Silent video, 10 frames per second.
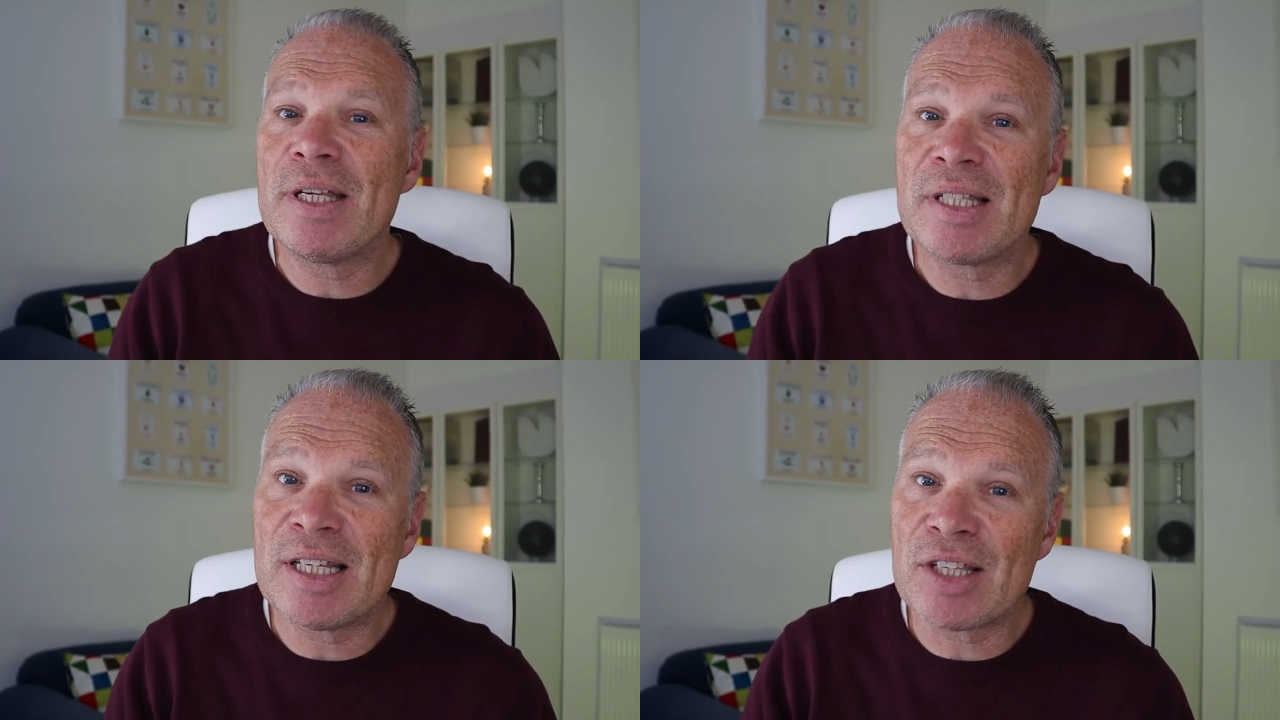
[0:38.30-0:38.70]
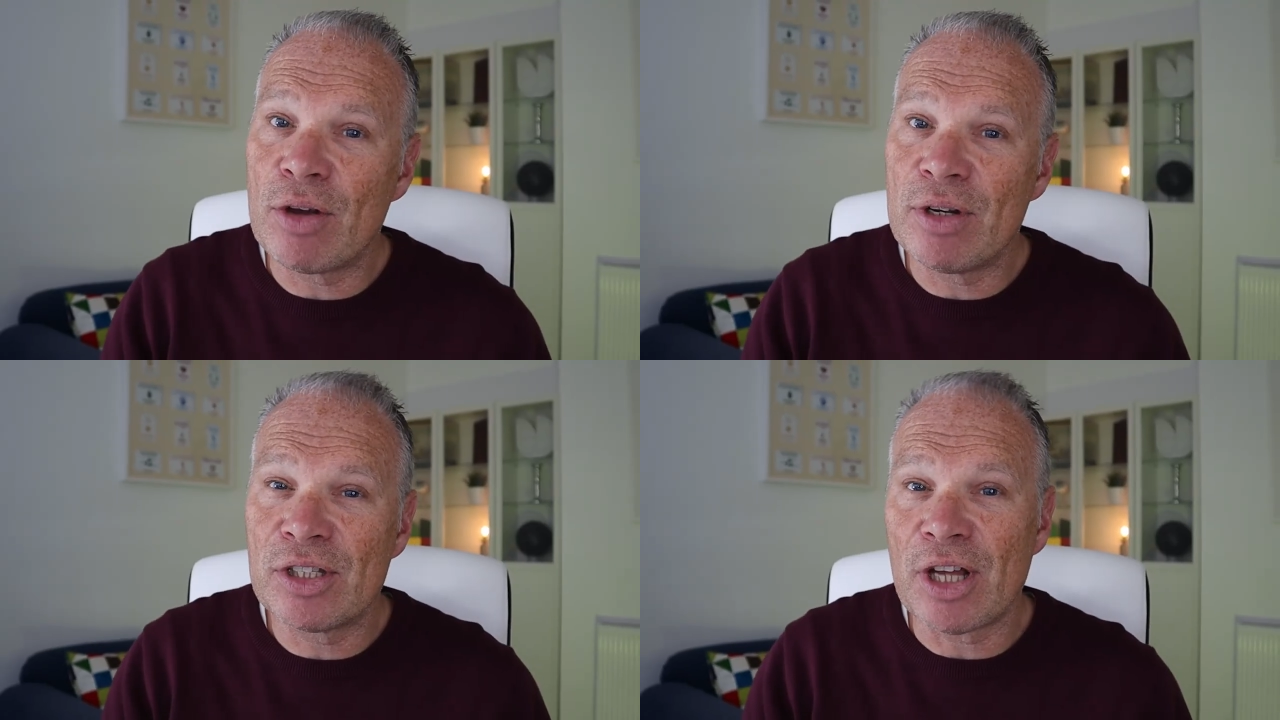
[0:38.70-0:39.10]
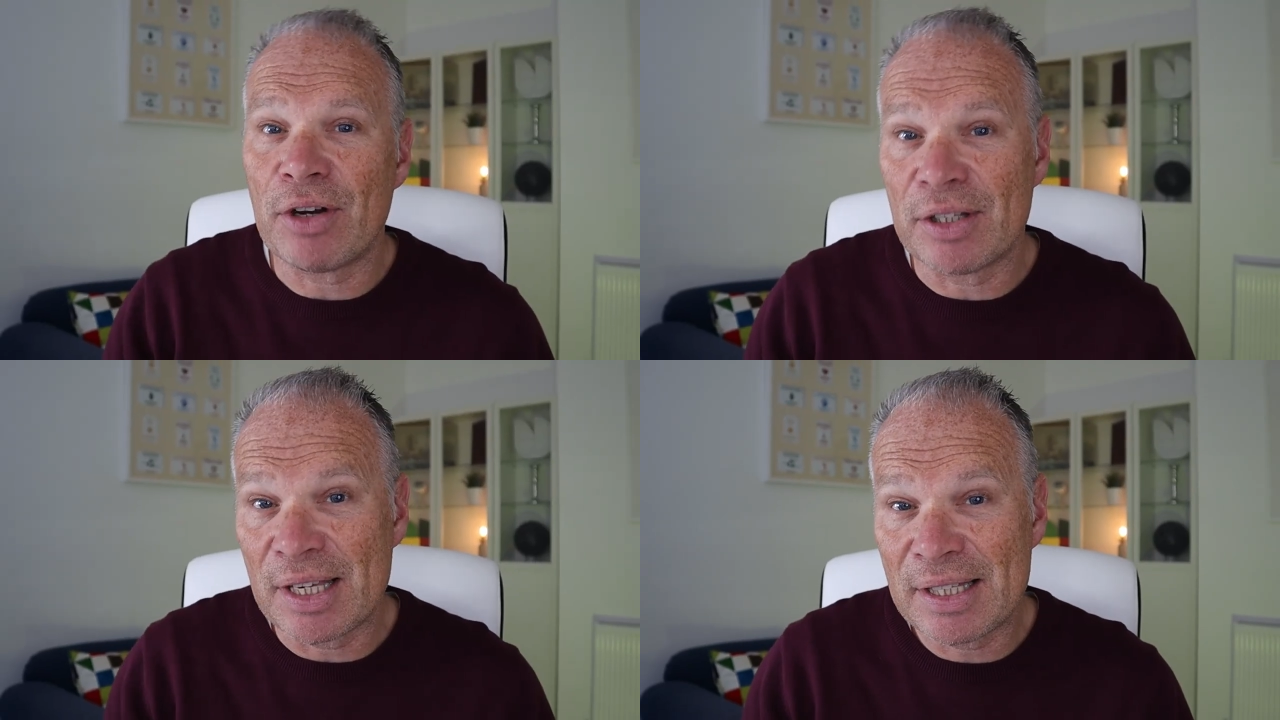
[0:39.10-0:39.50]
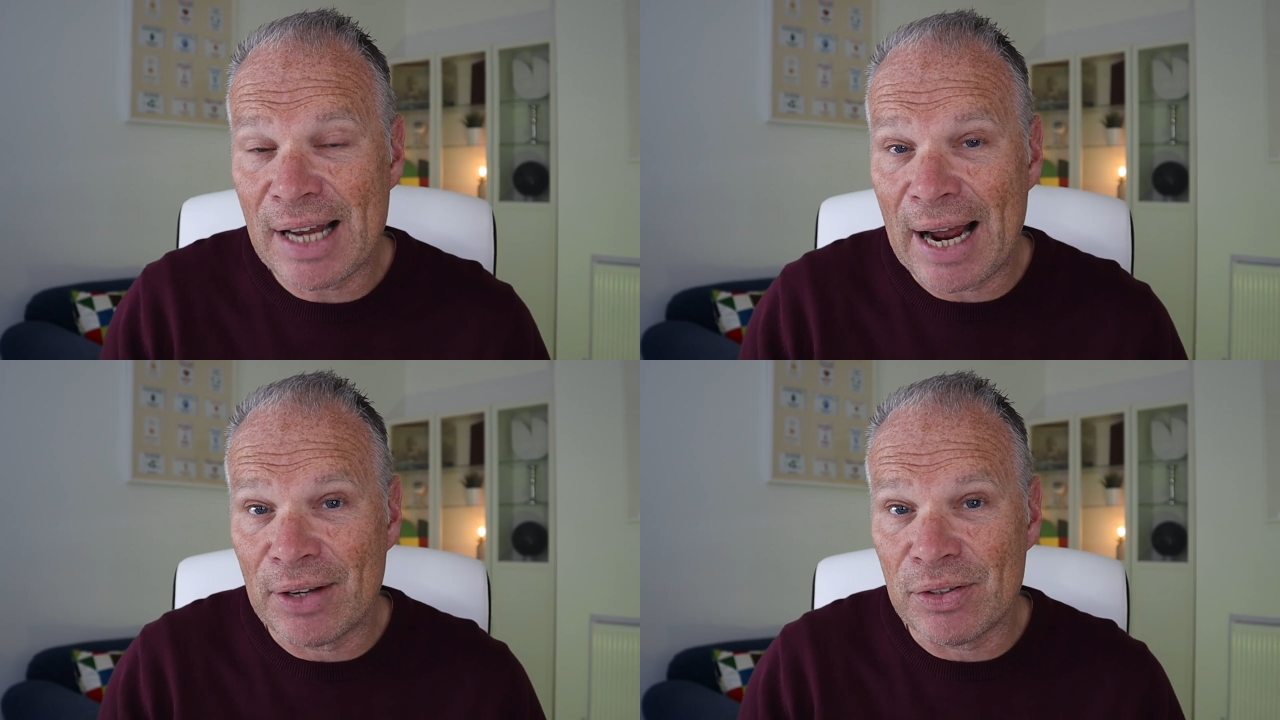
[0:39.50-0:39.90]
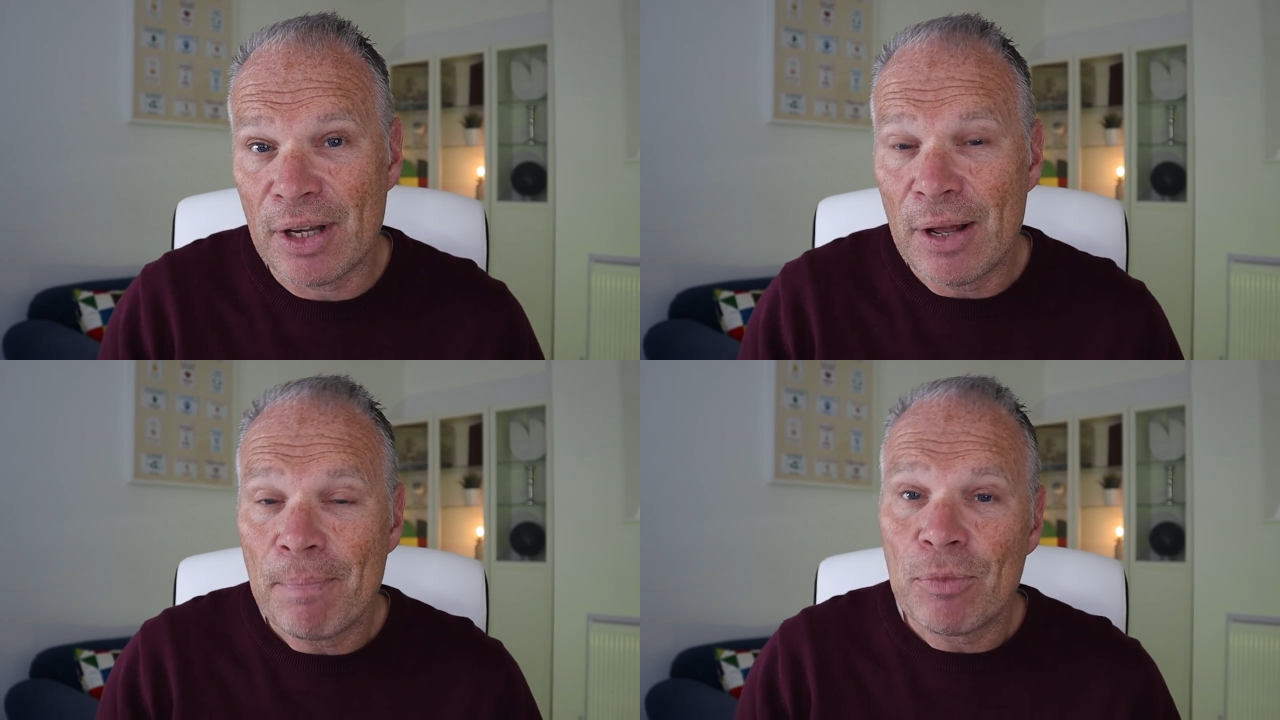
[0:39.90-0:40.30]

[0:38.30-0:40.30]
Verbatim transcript: business owners don't understand